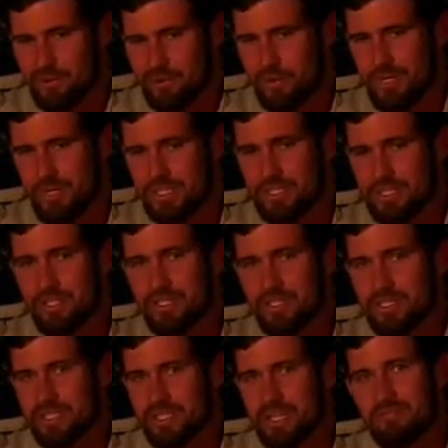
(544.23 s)
is always
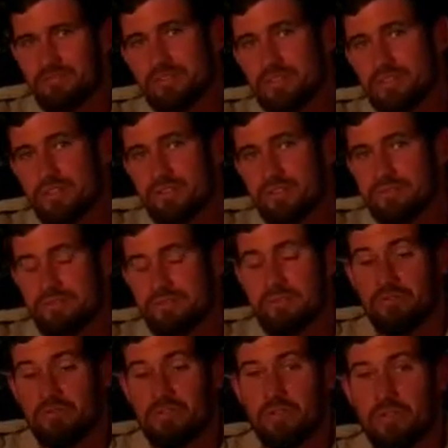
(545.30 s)
interesting stuff to
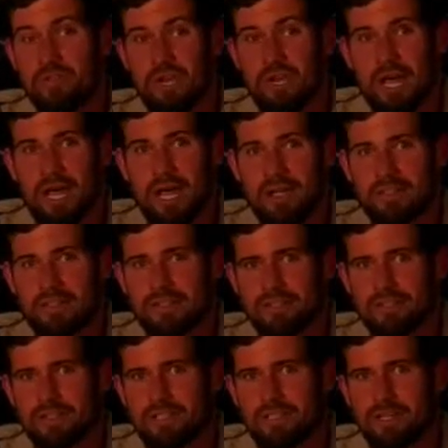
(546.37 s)
view the lions
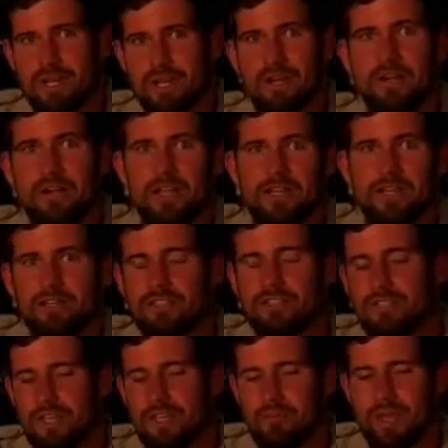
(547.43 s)
and try and read
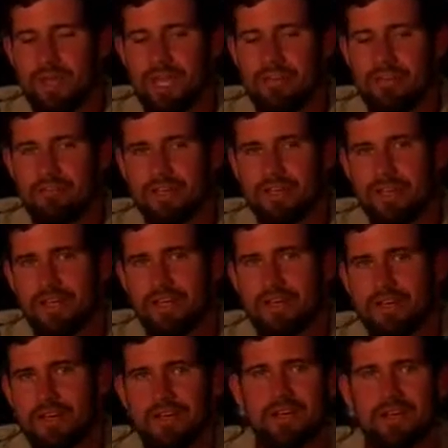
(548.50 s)
into their behavior
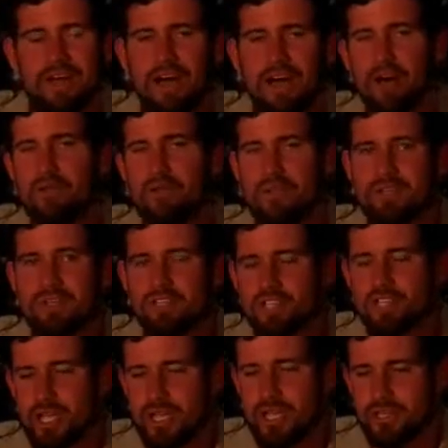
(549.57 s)
and how
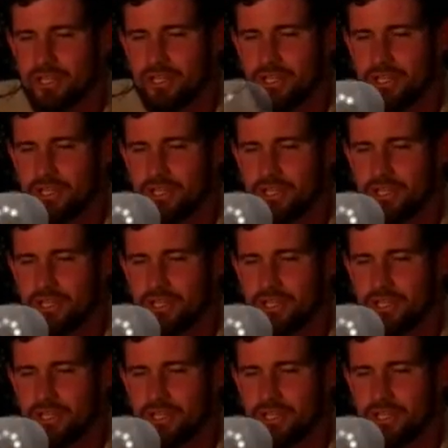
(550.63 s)
things change.